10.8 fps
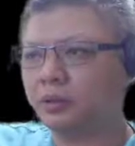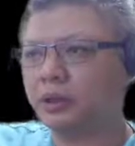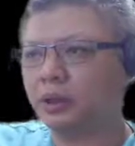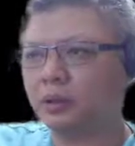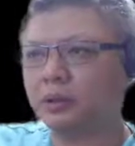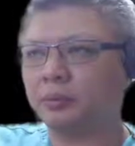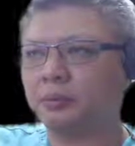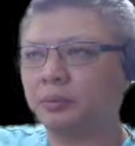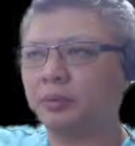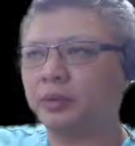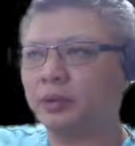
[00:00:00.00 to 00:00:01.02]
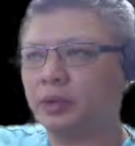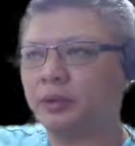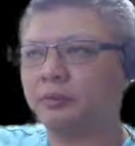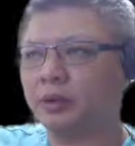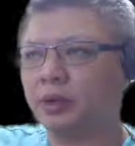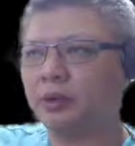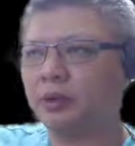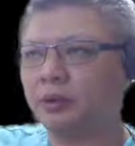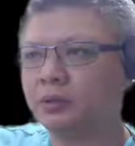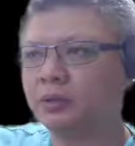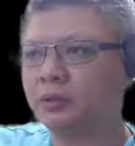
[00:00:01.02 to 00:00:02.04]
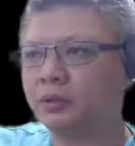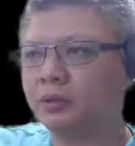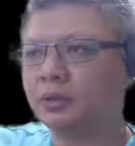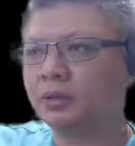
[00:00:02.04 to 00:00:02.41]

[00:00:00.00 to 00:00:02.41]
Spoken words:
Attack the elephant eye horse.